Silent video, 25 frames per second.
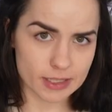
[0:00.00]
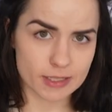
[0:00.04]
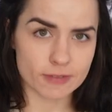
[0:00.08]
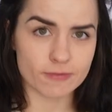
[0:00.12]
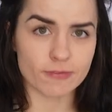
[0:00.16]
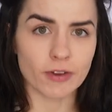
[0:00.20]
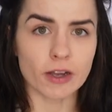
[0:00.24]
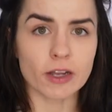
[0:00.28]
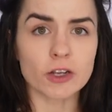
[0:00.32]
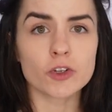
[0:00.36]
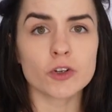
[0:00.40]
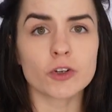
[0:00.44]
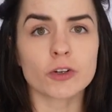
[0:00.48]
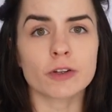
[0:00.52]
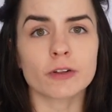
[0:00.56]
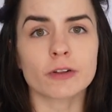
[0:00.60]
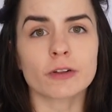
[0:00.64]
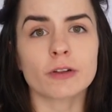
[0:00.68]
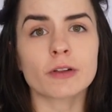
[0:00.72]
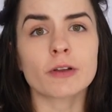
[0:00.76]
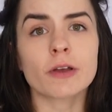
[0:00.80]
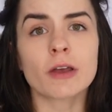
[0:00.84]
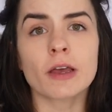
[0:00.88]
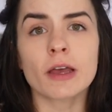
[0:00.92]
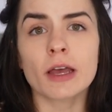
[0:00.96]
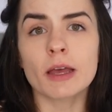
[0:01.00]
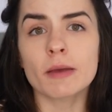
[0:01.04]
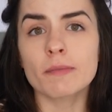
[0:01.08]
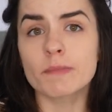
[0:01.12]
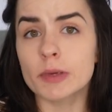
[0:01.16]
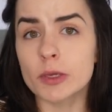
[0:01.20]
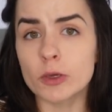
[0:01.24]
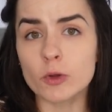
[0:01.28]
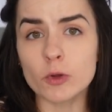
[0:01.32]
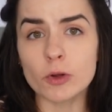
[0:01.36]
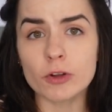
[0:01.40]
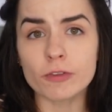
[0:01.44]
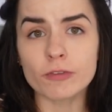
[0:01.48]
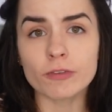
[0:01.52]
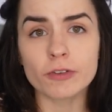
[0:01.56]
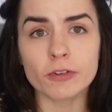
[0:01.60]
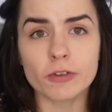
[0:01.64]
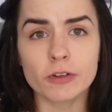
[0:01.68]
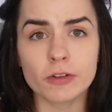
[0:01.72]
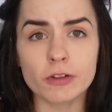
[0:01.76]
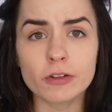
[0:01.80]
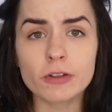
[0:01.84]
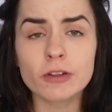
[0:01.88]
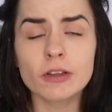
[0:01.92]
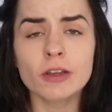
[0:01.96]
It's functional,
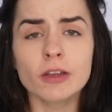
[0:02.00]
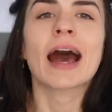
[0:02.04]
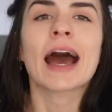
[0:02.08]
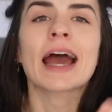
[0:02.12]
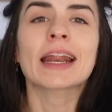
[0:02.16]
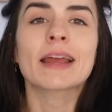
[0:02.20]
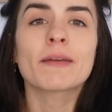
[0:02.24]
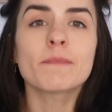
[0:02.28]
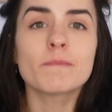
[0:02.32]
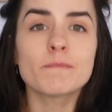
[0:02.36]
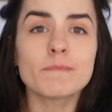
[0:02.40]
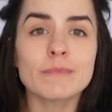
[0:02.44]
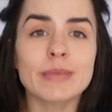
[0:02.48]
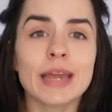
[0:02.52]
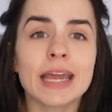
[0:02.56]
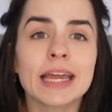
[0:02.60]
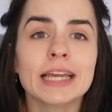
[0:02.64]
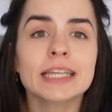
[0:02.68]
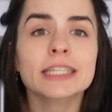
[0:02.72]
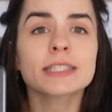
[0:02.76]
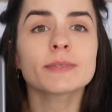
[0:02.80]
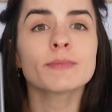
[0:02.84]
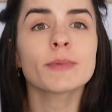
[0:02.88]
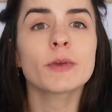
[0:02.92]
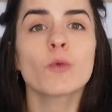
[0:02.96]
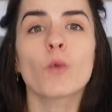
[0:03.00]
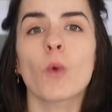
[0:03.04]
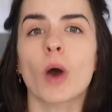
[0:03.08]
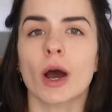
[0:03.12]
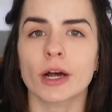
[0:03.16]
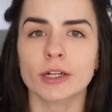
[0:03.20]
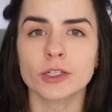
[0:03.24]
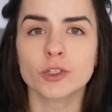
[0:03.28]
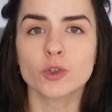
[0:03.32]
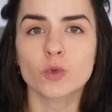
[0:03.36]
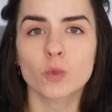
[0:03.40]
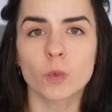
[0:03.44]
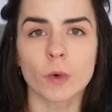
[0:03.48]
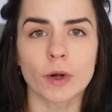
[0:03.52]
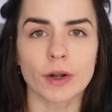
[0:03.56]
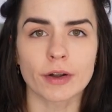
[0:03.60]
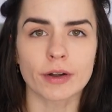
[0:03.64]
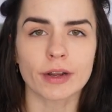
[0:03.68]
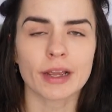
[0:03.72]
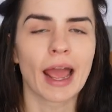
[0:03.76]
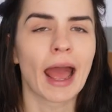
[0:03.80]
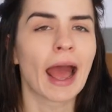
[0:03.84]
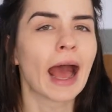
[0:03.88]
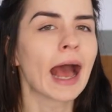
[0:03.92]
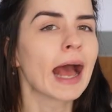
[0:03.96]
beautiful, and it makes me want to
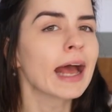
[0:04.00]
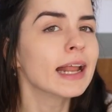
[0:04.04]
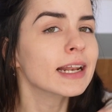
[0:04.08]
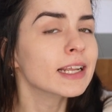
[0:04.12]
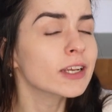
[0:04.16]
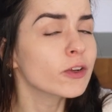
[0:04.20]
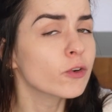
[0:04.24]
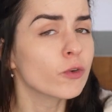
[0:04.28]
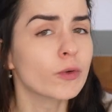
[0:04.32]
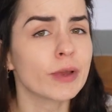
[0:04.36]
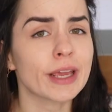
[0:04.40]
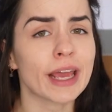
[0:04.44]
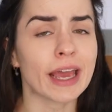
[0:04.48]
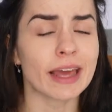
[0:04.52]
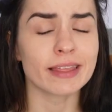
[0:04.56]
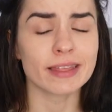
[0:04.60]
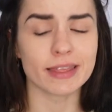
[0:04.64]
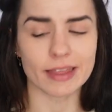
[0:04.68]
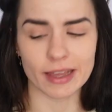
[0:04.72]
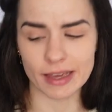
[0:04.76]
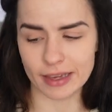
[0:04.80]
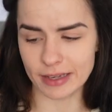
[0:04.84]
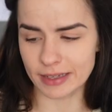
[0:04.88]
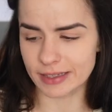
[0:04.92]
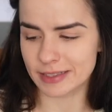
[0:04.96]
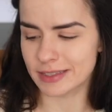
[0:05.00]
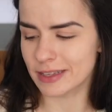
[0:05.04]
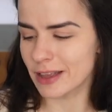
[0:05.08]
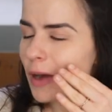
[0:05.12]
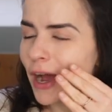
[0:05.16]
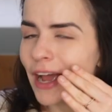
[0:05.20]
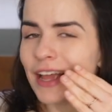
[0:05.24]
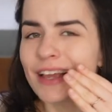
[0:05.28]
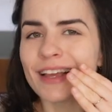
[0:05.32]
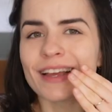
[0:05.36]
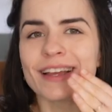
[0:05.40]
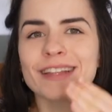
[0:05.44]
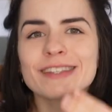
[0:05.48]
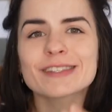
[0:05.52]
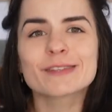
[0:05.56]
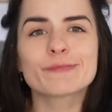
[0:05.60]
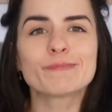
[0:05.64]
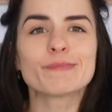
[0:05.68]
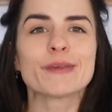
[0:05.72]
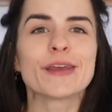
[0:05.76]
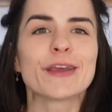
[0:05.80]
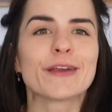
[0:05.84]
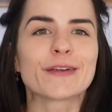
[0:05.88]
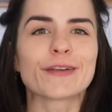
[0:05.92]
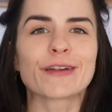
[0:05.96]
work and create things by its
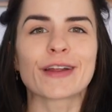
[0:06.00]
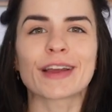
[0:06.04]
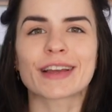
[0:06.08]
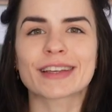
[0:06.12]
mere